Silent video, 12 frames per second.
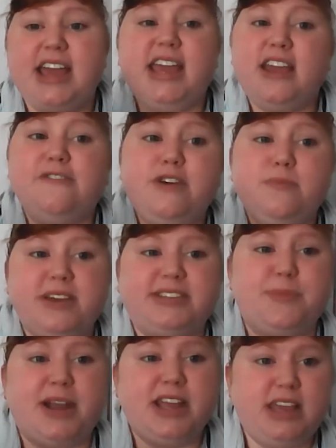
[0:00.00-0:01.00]
If you
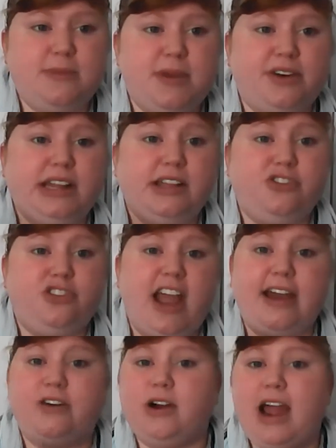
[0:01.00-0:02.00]
miss my email in the
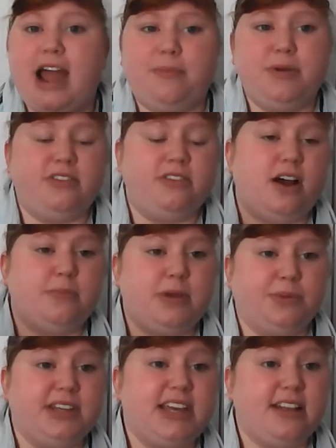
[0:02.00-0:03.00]
chat or happen to not be
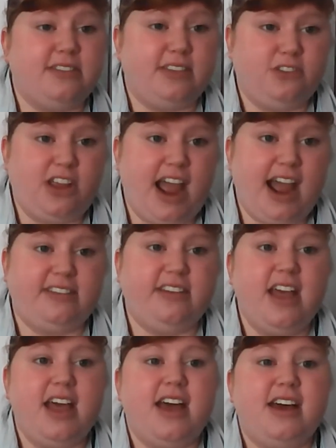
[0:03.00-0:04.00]
able to get to the chat,
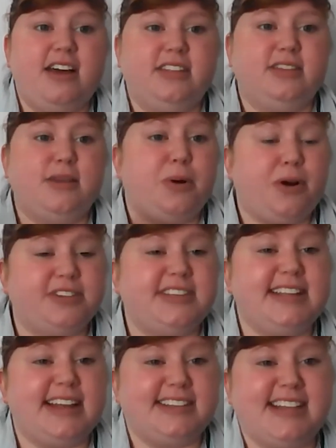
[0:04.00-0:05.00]
the
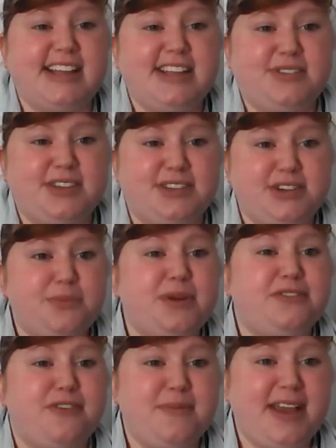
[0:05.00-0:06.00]
person that sent you the Zoom
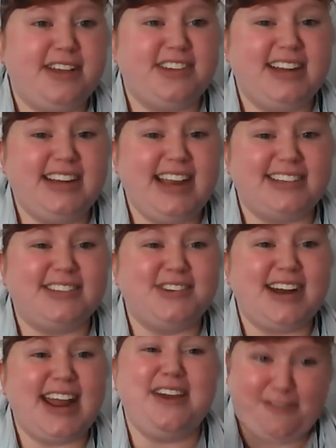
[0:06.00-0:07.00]
information
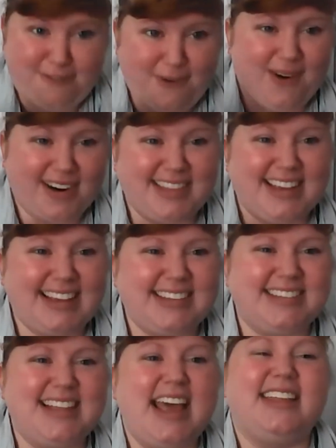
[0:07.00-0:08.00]
yesterday for
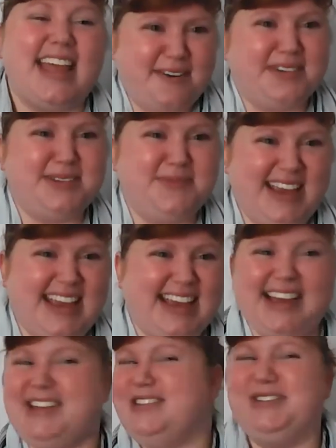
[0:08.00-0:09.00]
this, that was
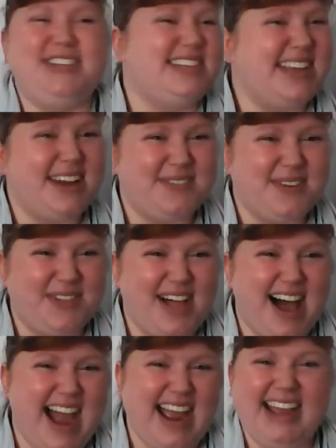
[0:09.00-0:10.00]
me. So just hit
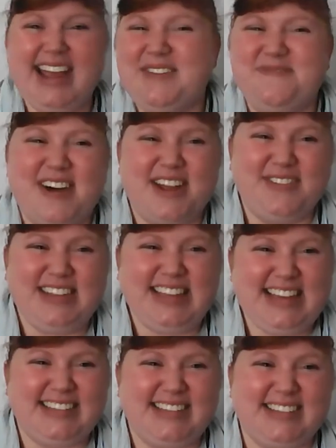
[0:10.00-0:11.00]
reply. Might be the
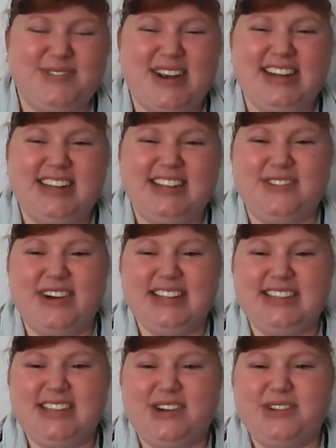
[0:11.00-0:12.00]
easiest way to do
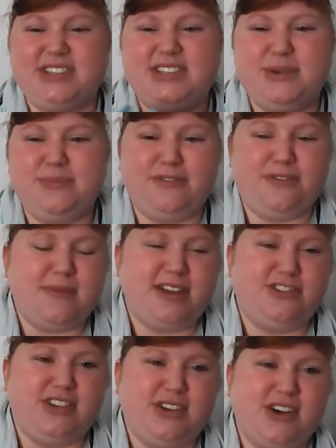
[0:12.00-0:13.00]
it. So the Zoom
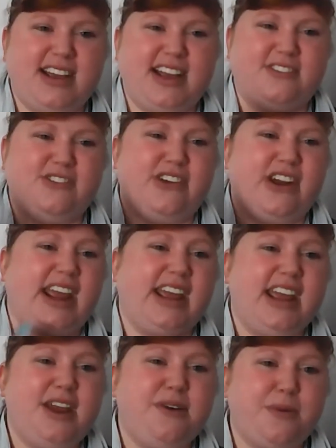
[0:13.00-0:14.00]
information you got yesterday,
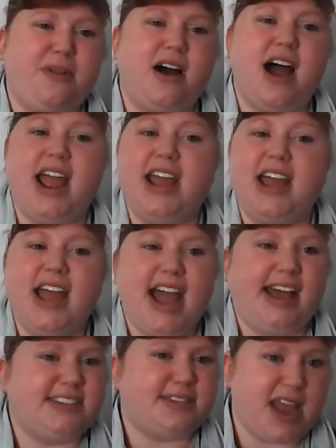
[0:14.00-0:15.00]
hit reply,
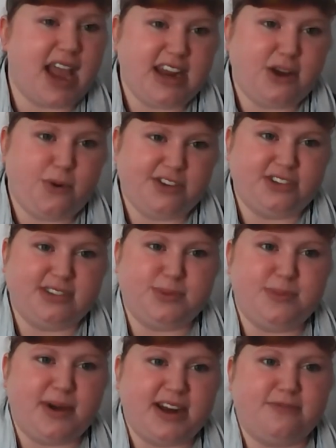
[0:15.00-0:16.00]
ask me any questions
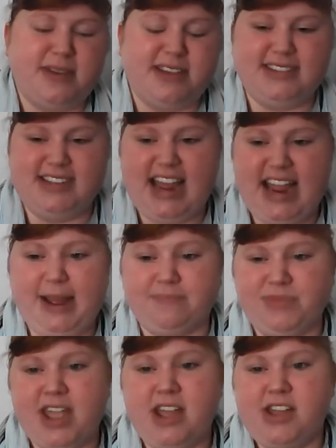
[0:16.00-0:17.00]
you might have missed today.
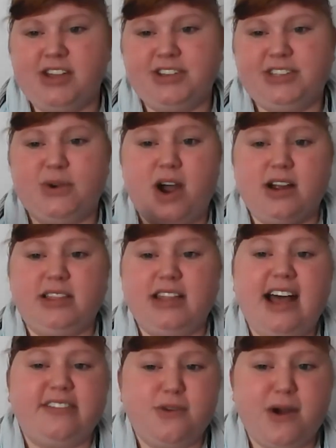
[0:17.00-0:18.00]
So our
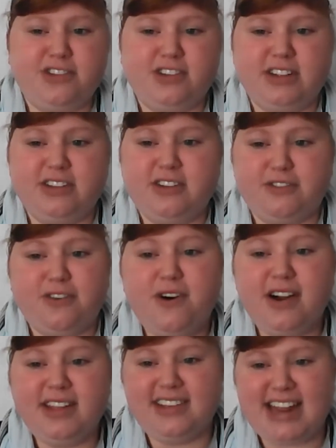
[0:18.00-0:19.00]
last question
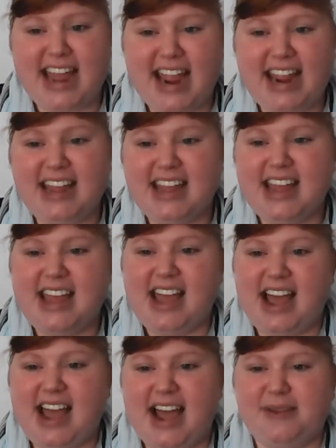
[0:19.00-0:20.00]
for today,
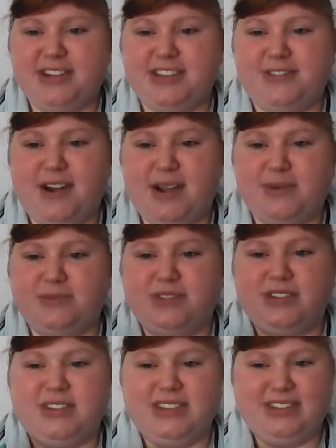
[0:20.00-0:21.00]
is from
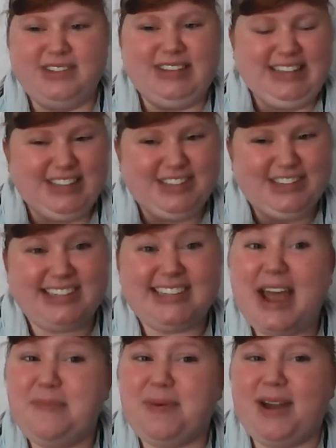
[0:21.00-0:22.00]

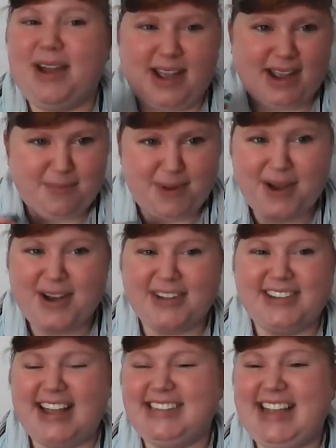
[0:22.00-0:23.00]
Giuseppe.
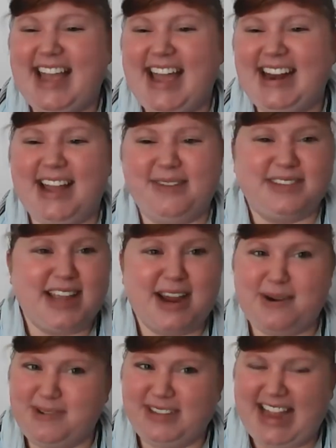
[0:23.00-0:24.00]
Apologize again, I'm
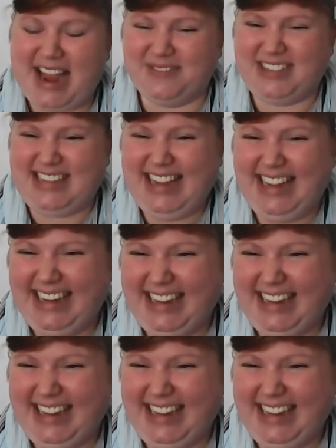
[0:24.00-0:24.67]
terrible with names.